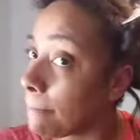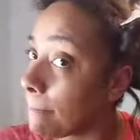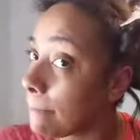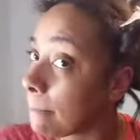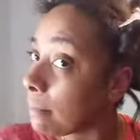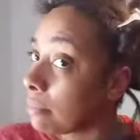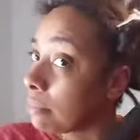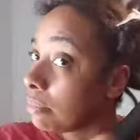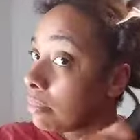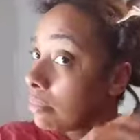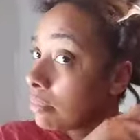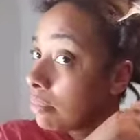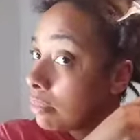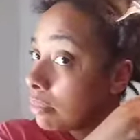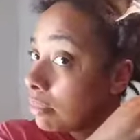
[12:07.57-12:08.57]

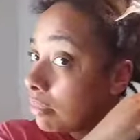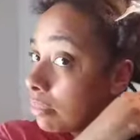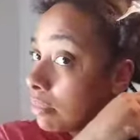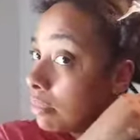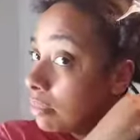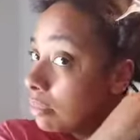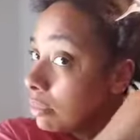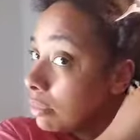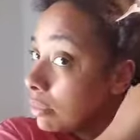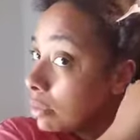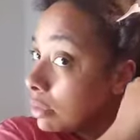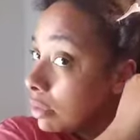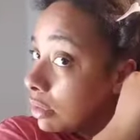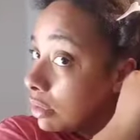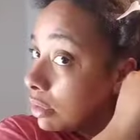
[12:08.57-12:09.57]

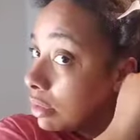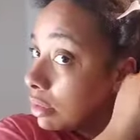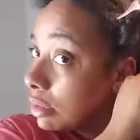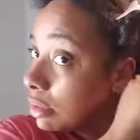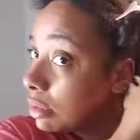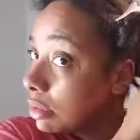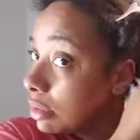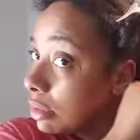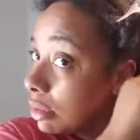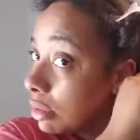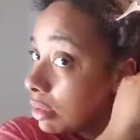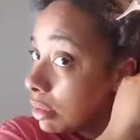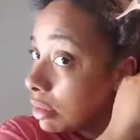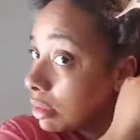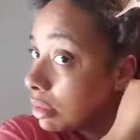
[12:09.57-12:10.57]

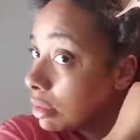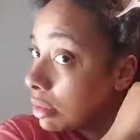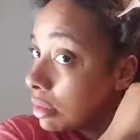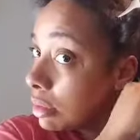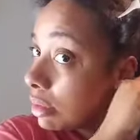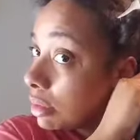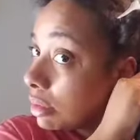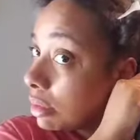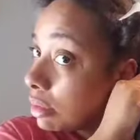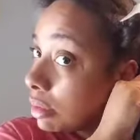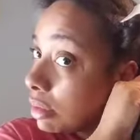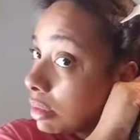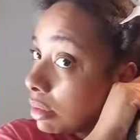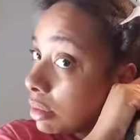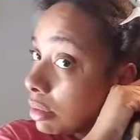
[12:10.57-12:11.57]

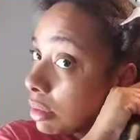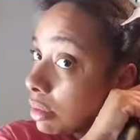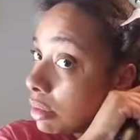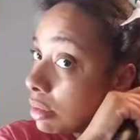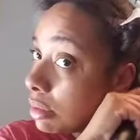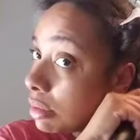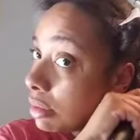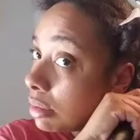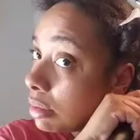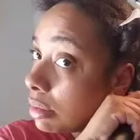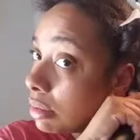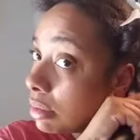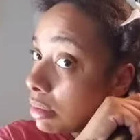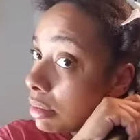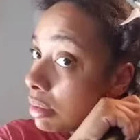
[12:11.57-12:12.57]

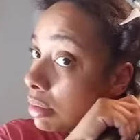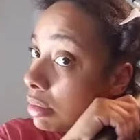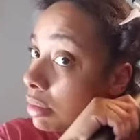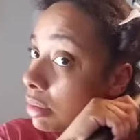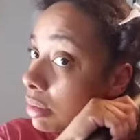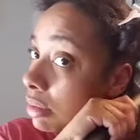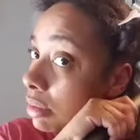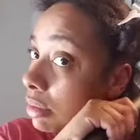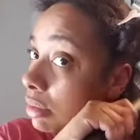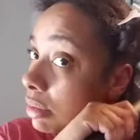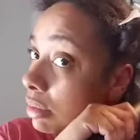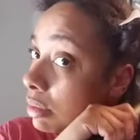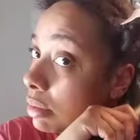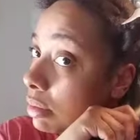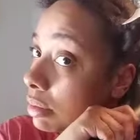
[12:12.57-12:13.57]

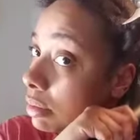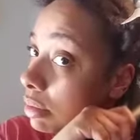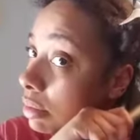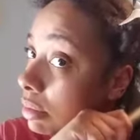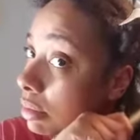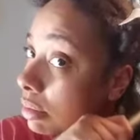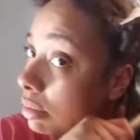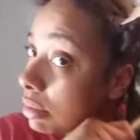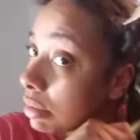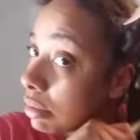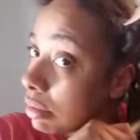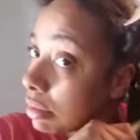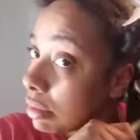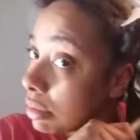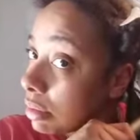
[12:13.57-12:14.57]

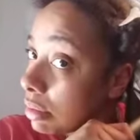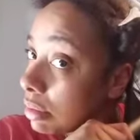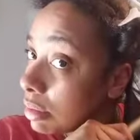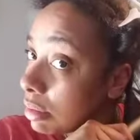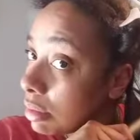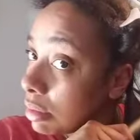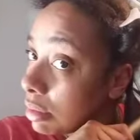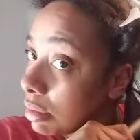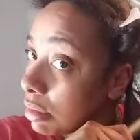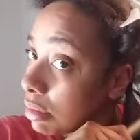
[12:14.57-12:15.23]
No one is speaking in this clip.